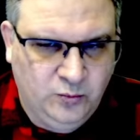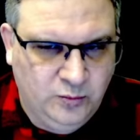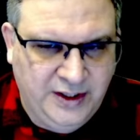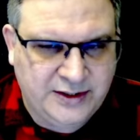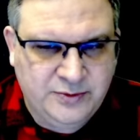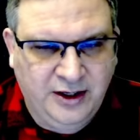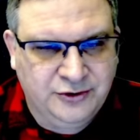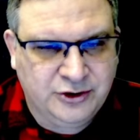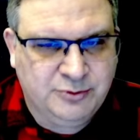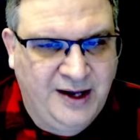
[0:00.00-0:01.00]
Well, that's what
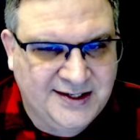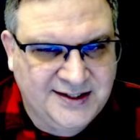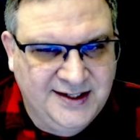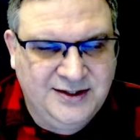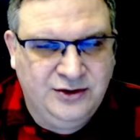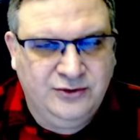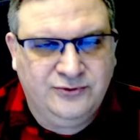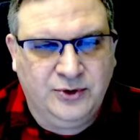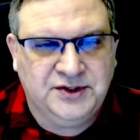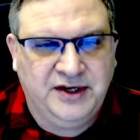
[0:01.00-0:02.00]
Eldritch Blast says. You do
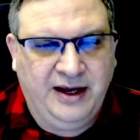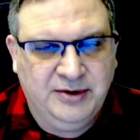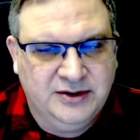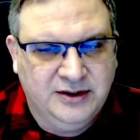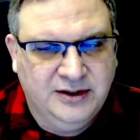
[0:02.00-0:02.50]
force damage.